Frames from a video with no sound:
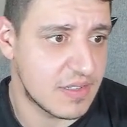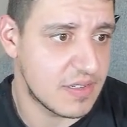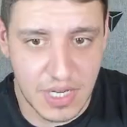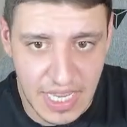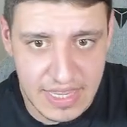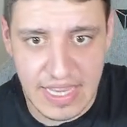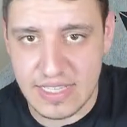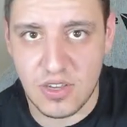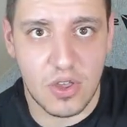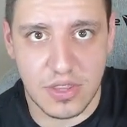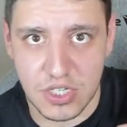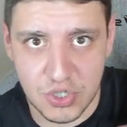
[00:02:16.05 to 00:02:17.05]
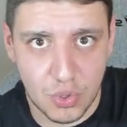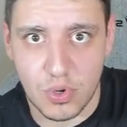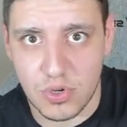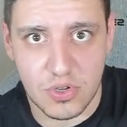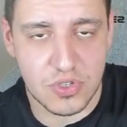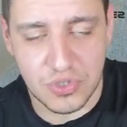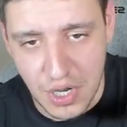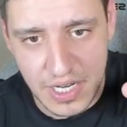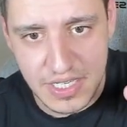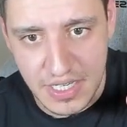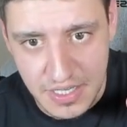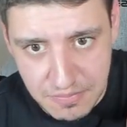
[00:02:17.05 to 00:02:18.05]
So again, that's all the shorters
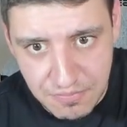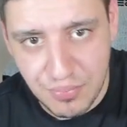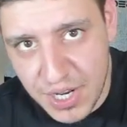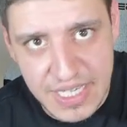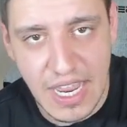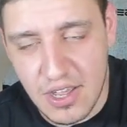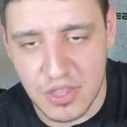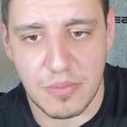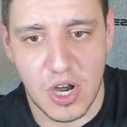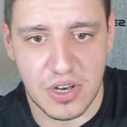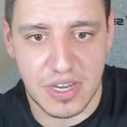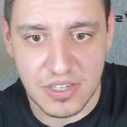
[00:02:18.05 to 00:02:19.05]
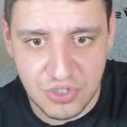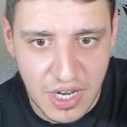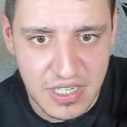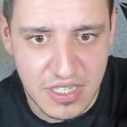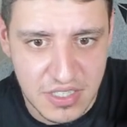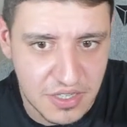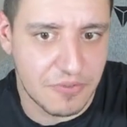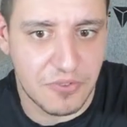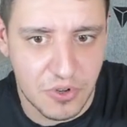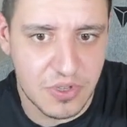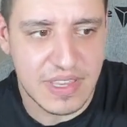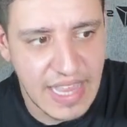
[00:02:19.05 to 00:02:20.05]
trying to bring down the market, trying to
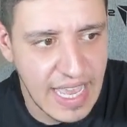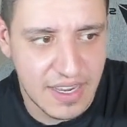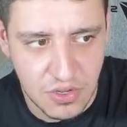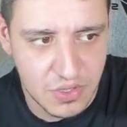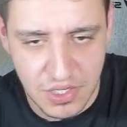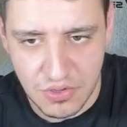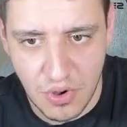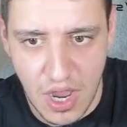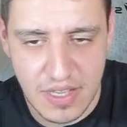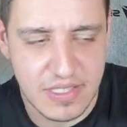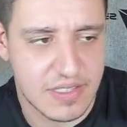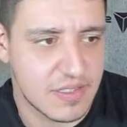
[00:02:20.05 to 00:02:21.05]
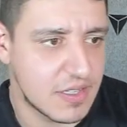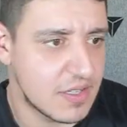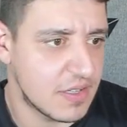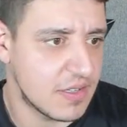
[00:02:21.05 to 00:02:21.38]
divert that golden cross.